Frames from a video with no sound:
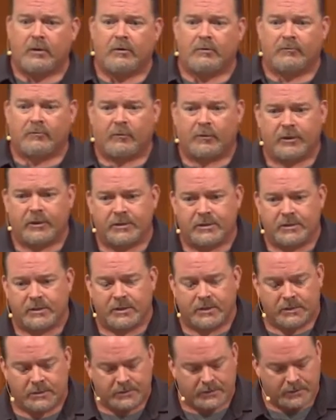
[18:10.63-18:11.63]
for
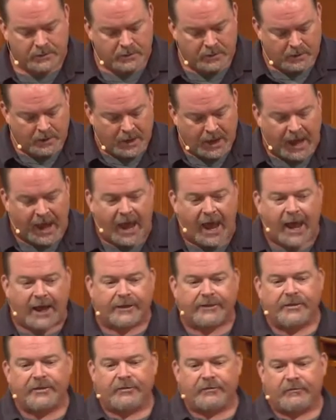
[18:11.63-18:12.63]
his
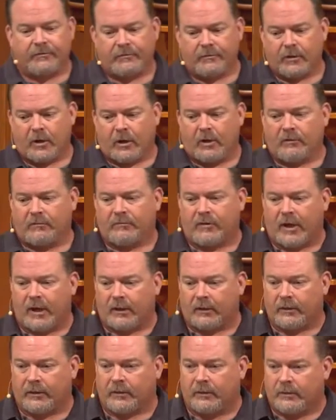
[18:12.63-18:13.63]
active,
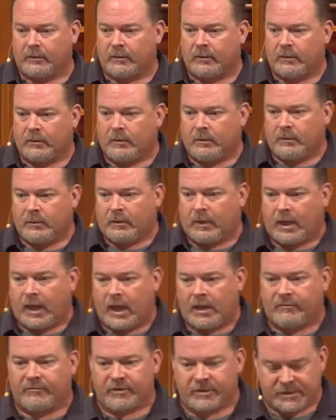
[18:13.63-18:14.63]
nonviolent
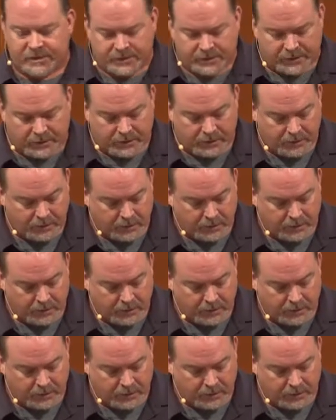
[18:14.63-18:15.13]
advocacy.